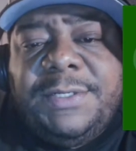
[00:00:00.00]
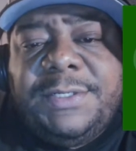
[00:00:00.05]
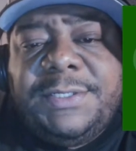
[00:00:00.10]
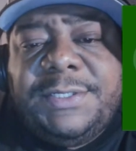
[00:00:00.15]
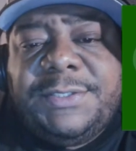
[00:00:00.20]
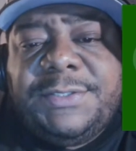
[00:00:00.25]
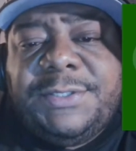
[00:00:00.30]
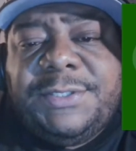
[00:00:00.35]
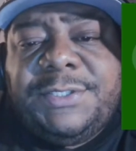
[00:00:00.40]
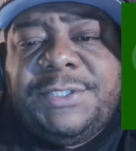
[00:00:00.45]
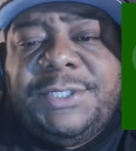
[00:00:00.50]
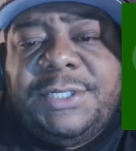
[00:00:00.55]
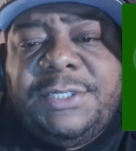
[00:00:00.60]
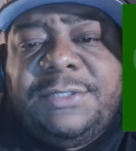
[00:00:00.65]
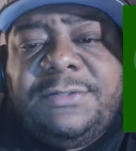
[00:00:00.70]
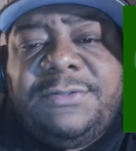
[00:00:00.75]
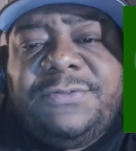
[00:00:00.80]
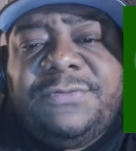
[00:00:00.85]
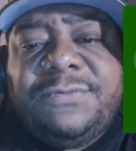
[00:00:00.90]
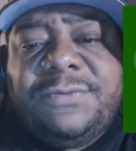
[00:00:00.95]
The district
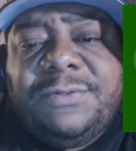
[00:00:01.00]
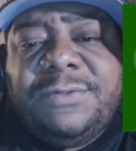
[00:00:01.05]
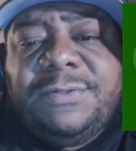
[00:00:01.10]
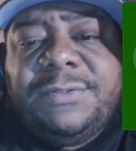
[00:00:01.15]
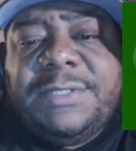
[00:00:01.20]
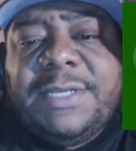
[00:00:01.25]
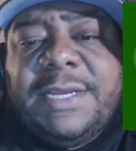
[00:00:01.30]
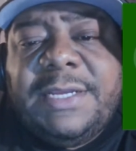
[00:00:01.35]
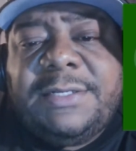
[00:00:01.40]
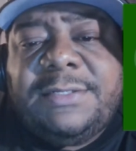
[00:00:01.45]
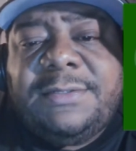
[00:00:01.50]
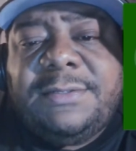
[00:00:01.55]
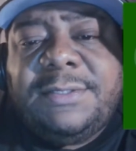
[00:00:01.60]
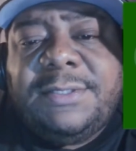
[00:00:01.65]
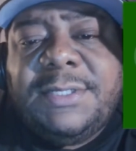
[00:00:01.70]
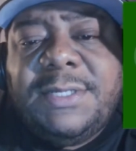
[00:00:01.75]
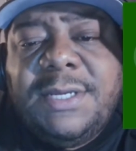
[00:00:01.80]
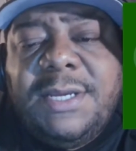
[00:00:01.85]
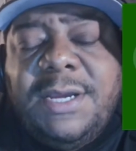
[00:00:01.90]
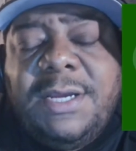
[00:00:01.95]
judge ruled that
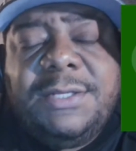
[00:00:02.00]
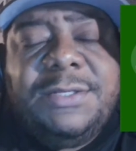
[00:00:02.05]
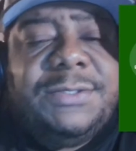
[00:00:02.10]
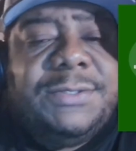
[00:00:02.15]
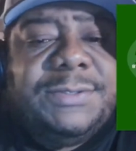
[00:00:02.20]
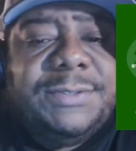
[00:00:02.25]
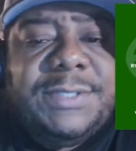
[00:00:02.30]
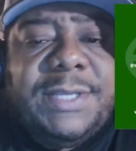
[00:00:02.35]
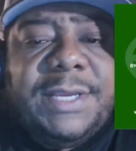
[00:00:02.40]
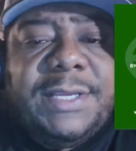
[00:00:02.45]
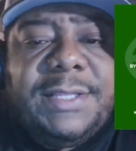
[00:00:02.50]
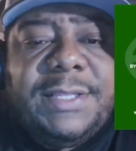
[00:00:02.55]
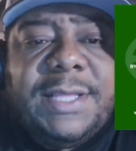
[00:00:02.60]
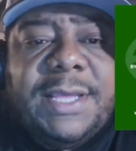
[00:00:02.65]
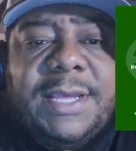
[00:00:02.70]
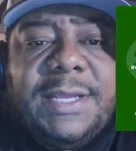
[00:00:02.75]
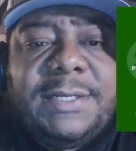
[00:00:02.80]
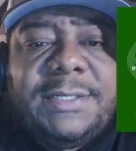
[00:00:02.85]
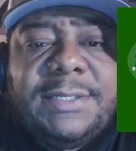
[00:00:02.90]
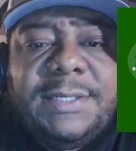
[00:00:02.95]
on Tuesday,
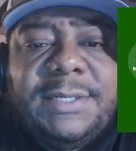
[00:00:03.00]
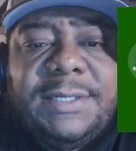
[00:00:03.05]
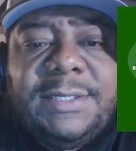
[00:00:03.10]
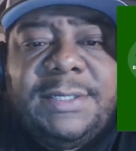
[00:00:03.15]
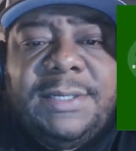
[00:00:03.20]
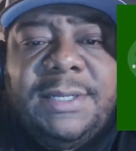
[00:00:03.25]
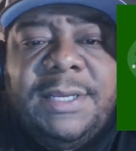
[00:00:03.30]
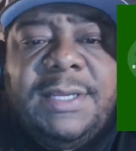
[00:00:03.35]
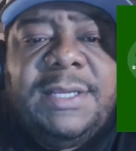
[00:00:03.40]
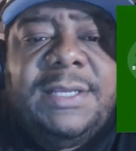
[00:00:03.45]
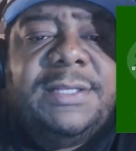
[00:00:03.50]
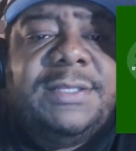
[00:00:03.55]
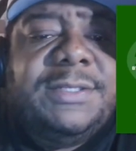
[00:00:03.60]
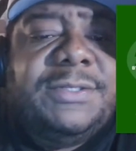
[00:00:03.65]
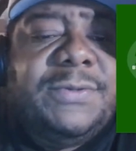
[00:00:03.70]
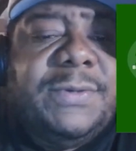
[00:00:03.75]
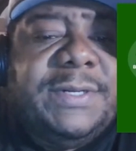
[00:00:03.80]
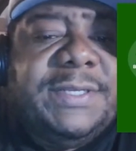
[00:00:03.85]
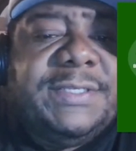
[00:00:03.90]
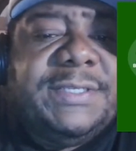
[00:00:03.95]
that on the
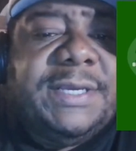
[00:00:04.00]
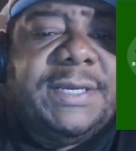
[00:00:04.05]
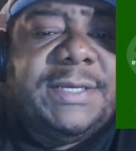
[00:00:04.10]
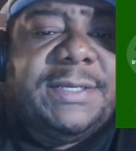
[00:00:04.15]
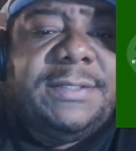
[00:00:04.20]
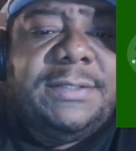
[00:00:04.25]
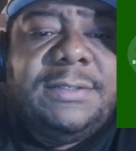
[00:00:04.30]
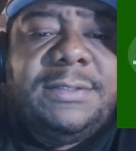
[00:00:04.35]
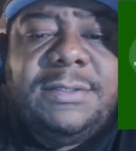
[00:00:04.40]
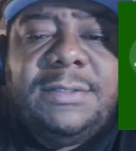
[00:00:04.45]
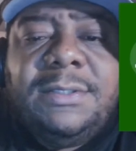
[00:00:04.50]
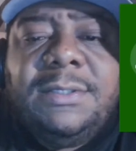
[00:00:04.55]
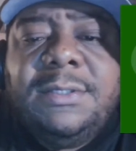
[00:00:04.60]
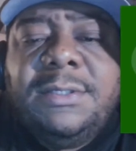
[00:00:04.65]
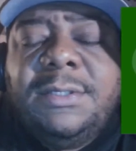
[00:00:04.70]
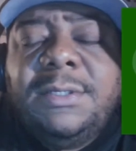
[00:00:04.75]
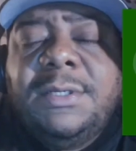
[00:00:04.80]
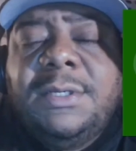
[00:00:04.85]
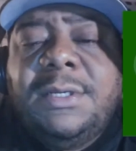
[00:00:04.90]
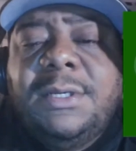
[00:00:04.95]
22nd
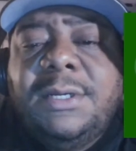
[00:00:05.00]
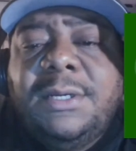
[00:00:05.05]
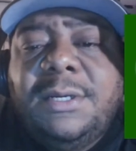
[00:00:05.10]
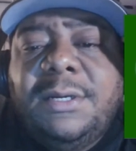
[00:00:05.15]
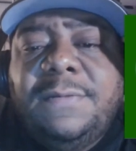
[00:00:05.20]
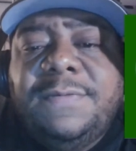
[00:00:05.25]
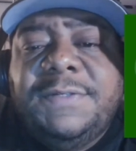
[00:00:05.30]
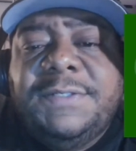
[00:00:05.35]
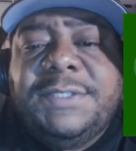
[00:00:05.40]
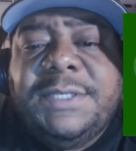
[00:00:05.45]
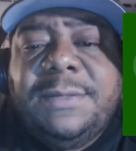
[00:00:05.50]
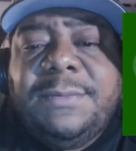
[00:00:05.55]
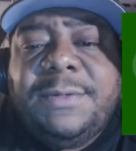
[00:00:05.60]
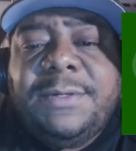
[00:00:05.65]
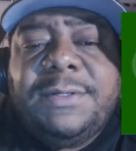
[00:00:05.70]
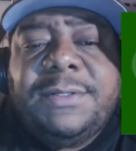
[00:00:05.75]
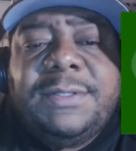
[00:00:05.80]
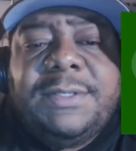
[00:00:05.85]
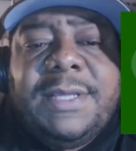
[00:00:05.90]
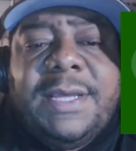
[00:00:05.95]
of
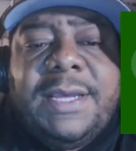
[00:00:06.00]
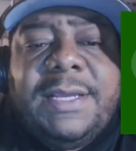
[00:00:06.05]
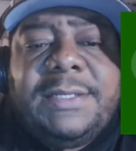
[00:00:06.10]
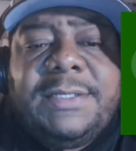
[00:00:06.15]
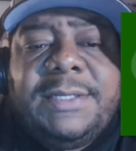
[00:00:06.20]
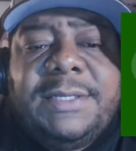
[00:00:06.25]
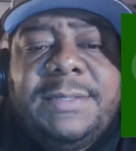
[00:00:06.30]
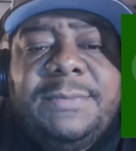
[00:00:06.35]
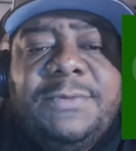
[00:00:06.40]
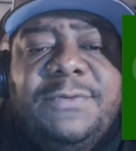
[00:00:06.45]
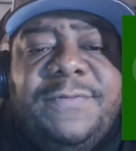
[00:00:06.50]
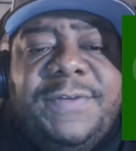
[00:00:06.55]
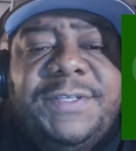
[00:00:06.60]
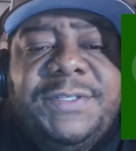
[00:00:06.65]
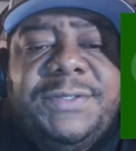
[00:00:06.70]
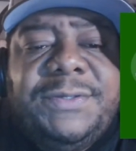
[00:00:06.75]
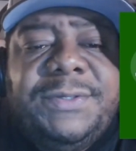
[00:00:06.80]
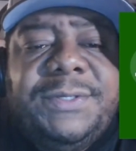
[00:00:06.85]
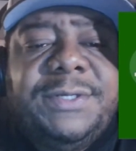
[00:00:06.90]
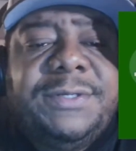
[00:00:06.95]
December, that movie
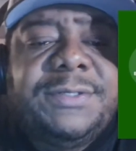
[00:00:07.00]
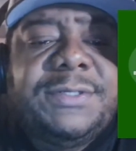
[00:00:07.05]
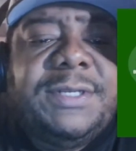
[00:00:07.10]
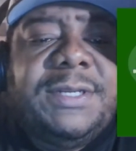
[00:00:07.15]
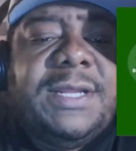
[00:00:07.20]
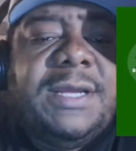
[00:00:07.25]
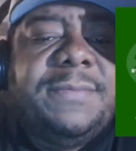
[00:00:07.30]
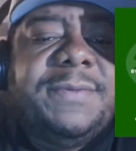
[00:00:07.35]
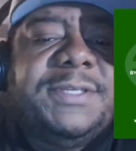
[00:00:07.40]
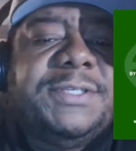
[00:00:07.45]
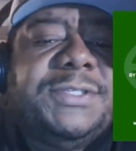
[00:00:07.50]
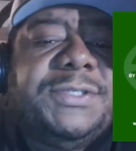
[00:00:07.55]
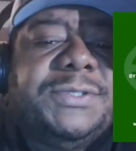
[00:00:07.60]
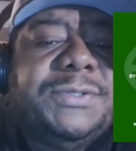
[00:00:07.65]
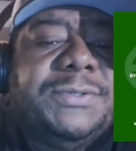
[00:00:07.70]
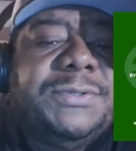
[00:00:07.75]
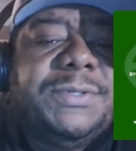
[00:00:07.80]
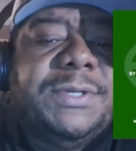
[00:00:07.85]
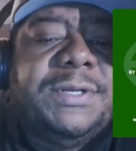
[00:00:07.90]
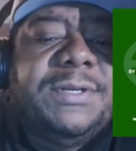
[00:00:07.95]
studios can now be
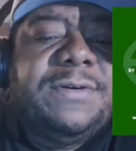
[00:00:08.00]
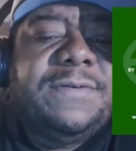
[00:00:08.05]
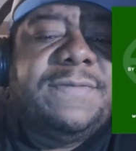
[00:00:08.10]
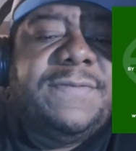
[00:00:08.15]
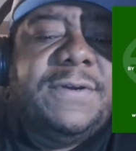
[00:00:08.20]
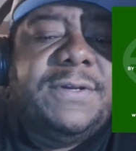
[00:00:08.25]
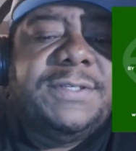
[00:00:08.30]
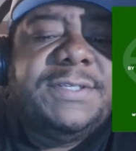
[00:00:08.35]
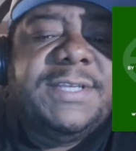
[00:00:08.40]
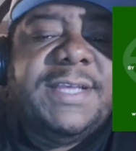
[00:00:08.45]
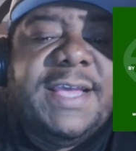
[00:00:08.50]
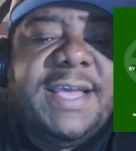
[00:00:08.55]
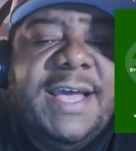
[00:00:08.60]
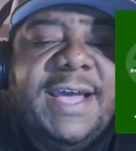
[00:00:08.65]
sued under false